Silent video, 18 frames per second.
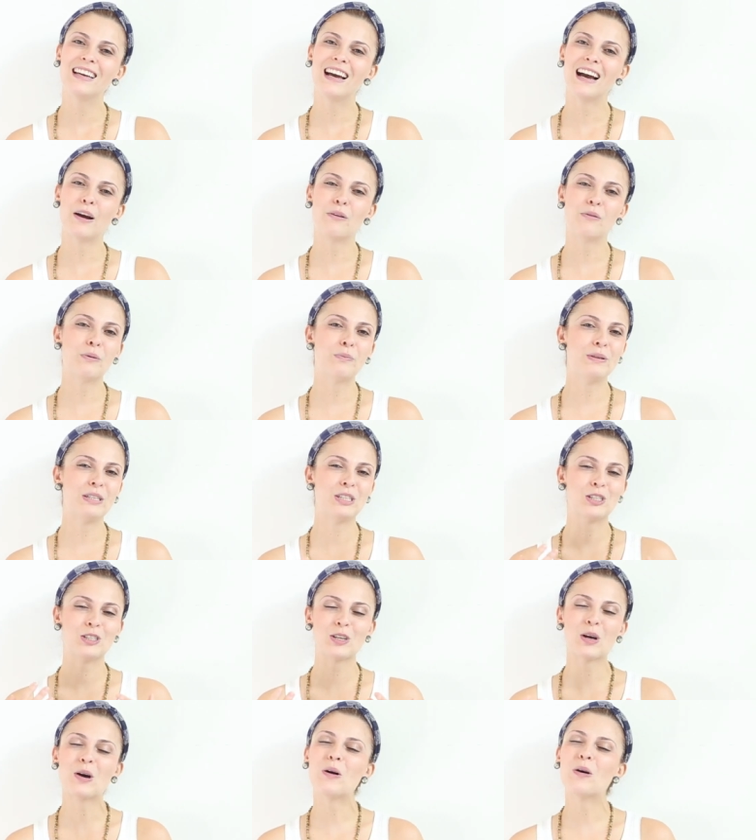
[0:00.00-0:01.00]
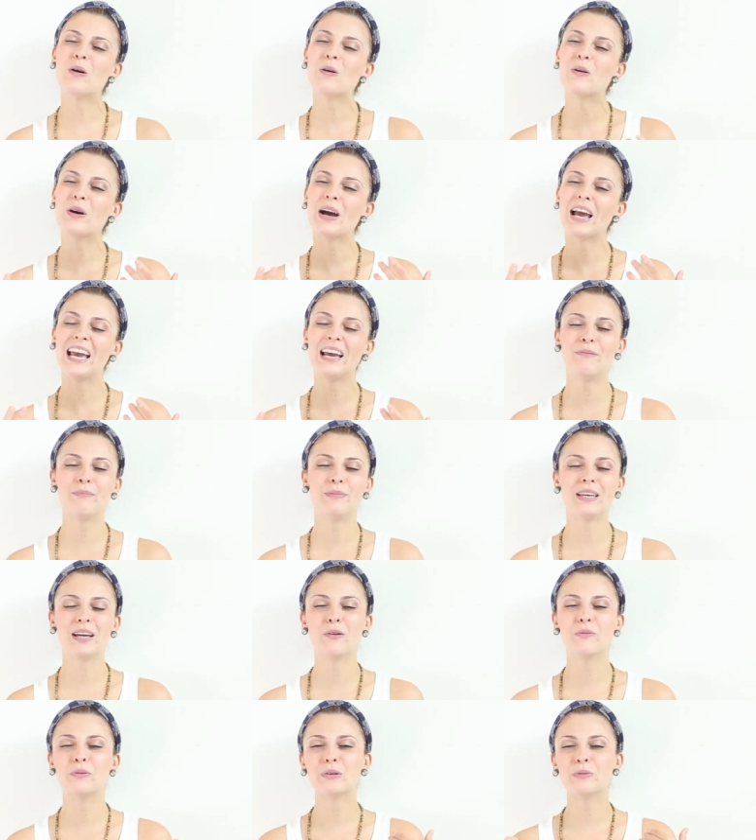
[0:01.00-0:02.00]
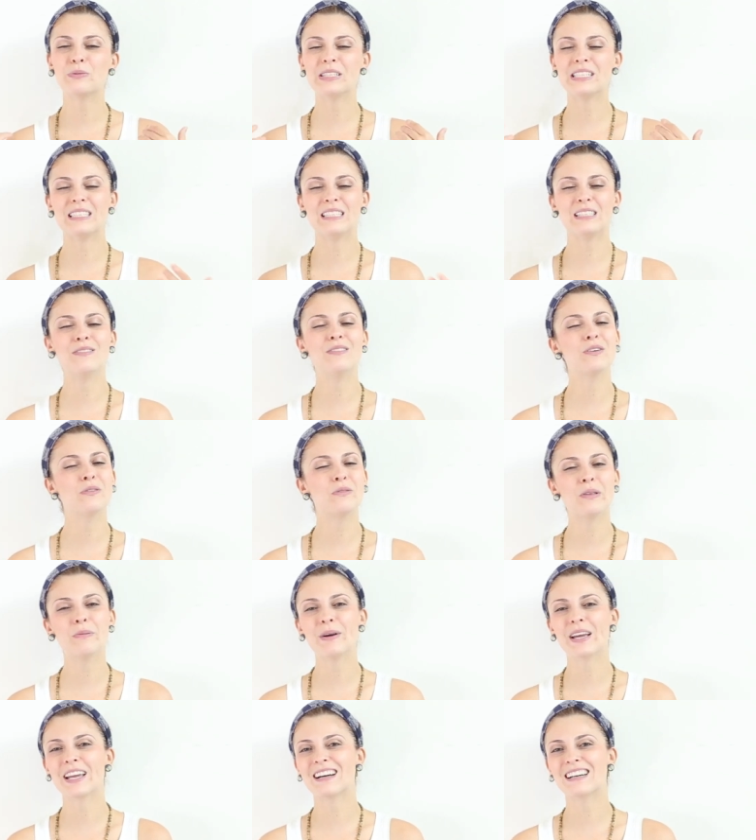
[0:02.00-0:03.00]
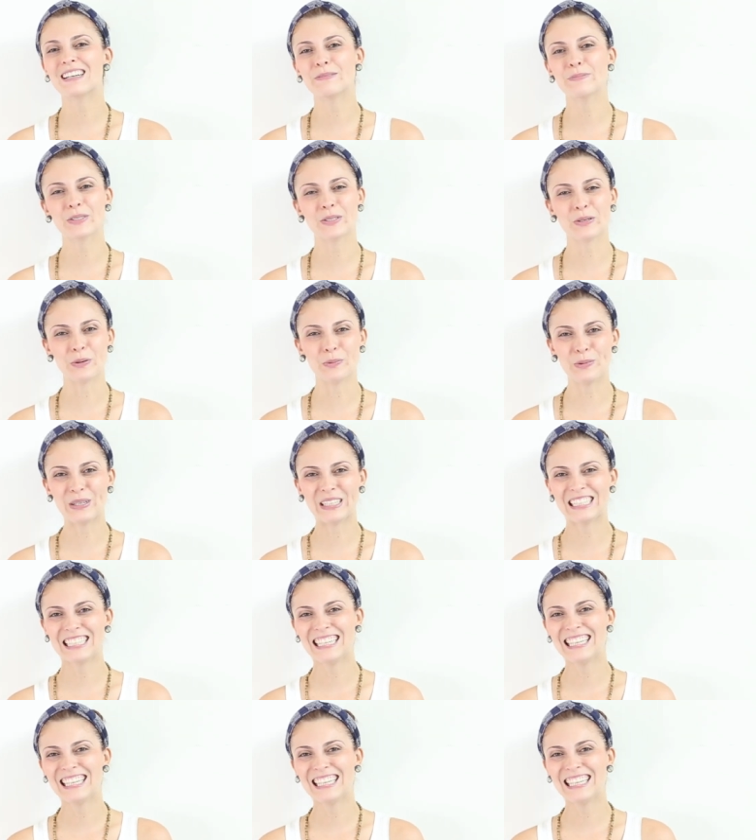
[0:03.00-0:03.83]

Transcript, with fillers: I will be so happy. I will receive you with my arms open.